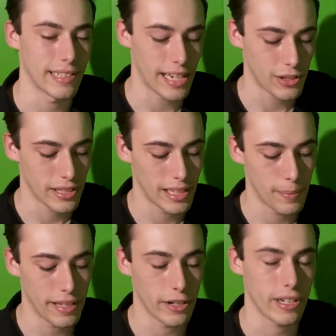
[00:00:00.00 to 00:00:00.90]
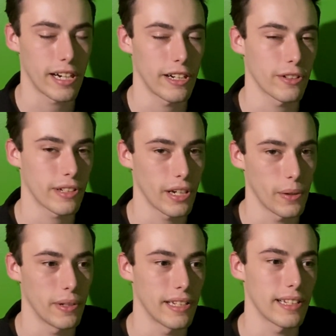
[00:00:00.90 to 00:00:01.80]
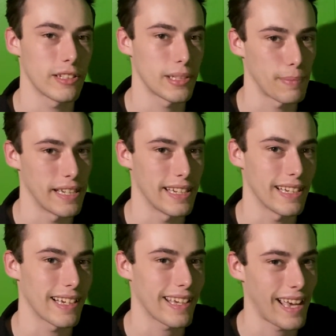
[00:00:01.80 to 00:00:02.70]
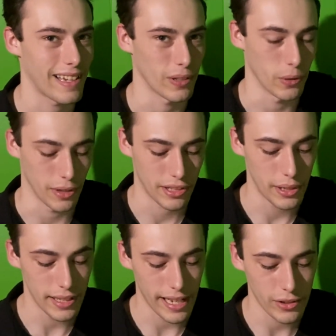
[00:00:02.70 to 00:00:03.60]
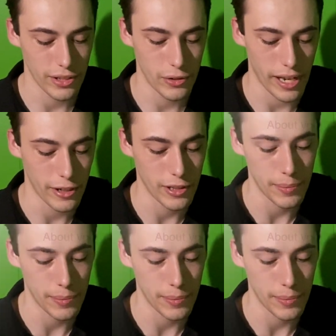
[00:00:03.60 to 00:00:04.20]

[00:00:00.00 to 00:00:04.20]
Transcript: is actually going to be their color-coded spending categories. So you can actually track